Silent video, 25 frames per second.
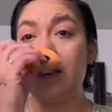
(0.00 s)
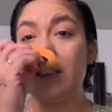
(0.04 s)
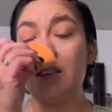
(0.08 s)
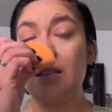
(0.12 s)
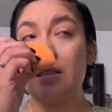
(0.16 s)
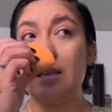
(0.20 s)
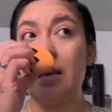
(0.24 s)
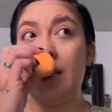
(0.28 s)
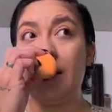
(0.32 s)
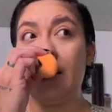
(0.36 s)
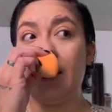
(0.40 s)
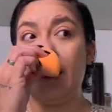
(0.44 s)

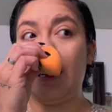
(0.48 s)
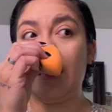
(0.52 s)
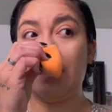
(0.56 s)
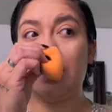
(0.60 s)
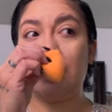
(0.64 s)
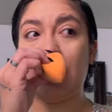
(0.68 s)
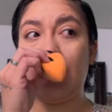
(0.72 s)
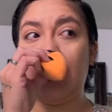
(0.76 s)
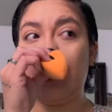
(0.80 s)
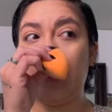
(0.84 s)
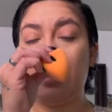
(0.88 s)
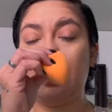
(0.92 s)
and that's
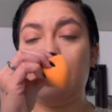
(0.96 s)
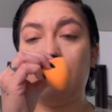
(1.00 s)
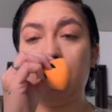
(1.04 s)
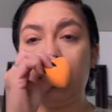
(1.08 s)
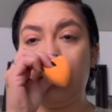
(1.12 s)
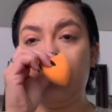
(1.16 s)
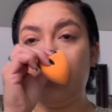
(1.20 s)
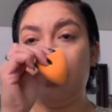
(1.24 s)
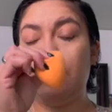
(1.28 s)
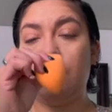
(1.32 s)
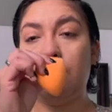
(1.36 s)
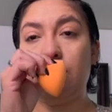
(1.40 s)
like
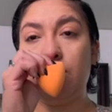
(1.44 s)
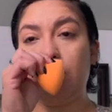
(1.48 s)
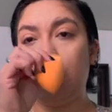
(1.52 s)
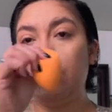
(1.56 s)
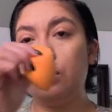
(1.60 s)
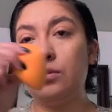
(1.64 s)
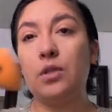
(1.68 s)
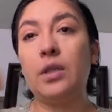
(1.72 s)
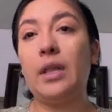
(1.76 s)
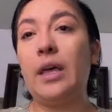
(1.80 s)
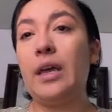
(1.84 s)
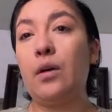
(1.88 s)

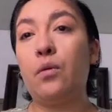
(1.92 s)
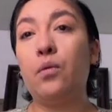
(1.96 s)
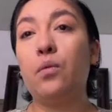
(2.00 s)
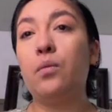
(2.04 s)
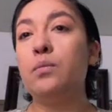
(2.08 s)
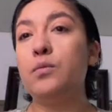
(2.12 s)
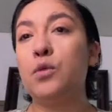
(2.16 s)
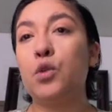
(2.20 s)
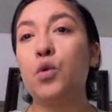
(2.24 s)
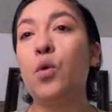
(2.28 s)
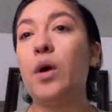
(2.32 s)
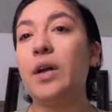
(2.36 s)

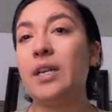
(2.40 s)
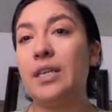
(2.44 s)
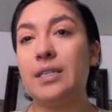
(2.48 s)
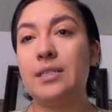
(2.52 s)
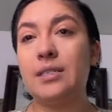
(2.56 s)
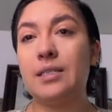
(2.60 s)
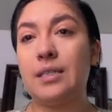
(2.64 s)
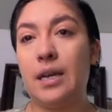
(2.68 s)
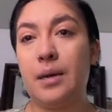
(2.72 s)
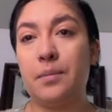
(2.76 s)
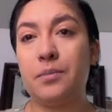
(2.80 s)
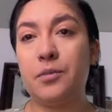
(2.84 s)
20
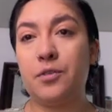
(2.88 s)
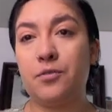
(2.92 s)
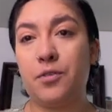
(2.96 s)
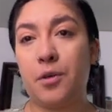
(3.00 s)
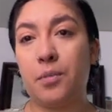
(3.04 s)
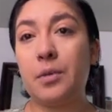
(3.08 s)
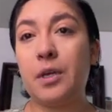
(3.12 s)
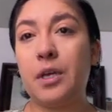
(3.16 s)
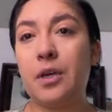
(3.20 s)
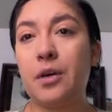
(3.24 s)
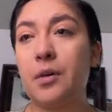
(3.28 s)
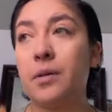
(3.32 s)
steps from
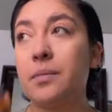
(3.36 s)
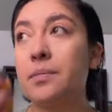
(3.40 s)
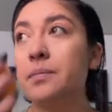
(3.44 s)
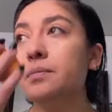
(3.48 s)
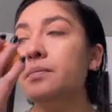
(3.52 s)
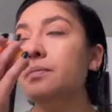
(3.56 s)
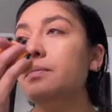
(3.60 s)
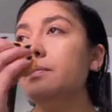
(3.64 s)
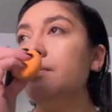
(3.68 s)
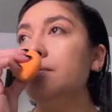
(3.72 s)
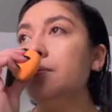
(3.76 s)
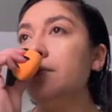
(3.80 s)
here.
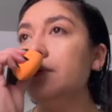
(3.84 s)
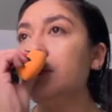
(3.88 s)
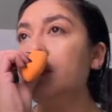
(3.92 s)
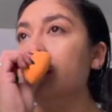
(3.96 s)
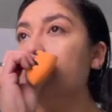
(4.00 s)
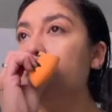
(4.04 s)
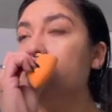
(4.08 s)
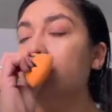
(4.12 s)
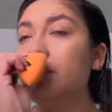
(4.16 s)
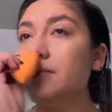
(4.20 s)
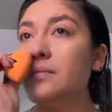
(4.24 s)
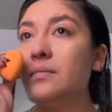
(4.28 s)

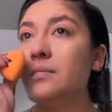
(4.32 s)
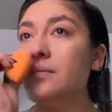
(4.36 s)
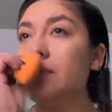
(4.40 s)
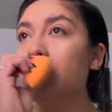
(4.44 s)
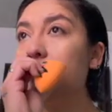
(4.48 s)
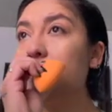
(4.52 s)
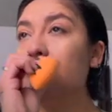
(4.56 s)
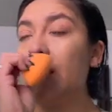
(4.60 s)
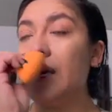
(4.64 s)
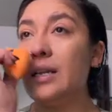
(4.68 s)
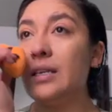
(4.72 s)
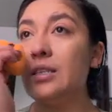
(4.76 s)

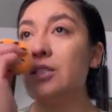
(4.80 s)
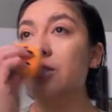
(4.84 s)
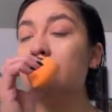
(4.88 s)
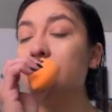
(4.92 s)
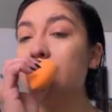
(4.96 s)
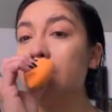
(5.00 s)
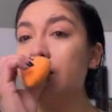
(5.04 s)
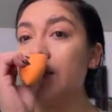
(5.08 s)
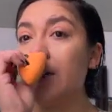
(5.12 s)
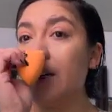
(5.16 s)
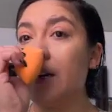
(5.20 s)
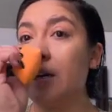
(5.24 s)
And as soon
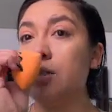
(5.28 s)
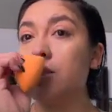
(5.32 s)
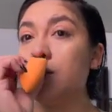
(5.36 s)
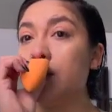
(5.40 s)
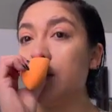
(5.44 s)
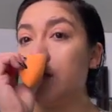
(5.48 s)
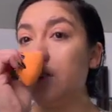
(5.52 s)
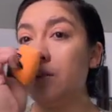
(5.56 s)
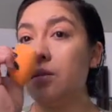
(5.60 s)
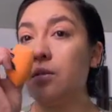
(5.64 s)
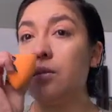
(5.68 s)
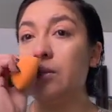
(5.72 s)
as I got
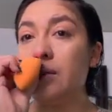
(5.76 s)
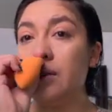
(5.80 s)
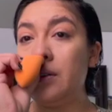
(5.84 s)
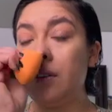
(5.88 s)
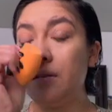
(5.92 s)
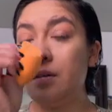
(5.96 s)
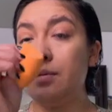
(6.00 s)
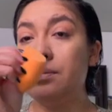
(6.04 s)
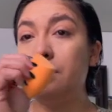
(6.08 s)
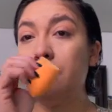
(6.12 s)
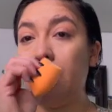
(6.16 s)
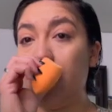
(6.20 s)
to
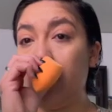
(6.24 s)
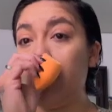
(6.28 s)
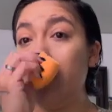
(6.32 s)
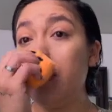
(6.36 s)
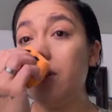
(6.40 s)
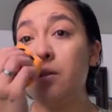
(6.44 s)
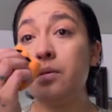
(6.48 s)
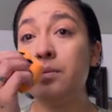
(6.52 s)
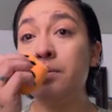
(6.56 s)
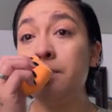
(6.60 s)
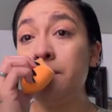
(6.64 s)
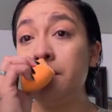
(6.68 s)
my
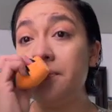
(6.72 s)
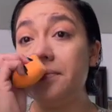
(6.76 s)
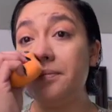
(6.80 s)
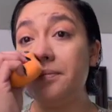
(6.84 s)
room,